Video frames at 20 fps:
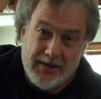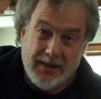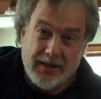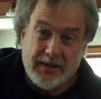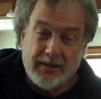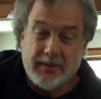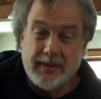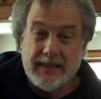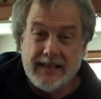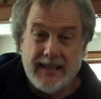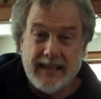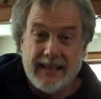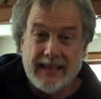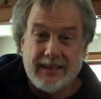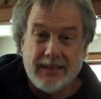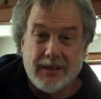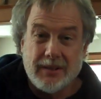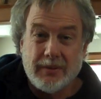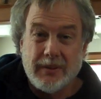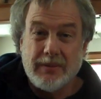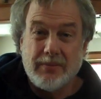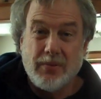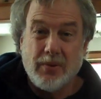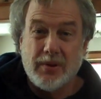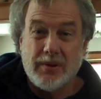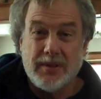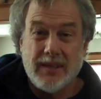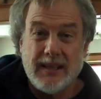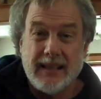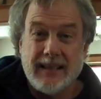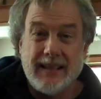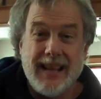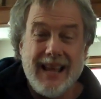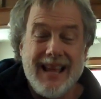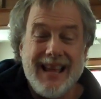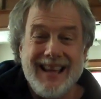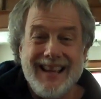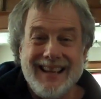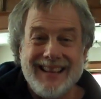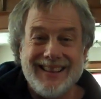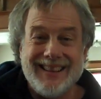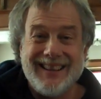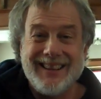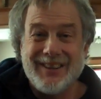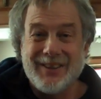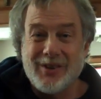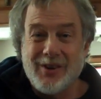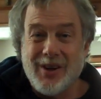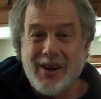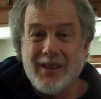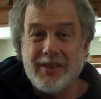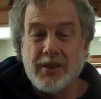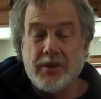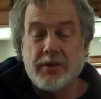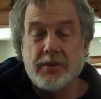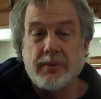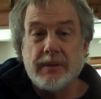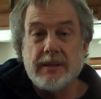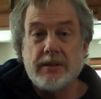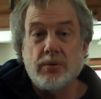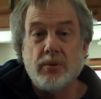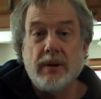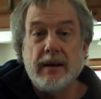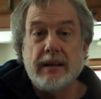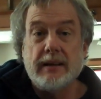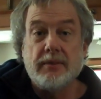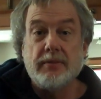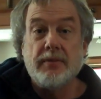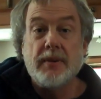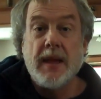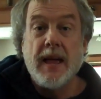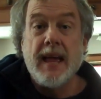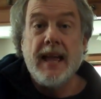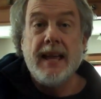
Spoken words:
the 310, the 314, later on the 312.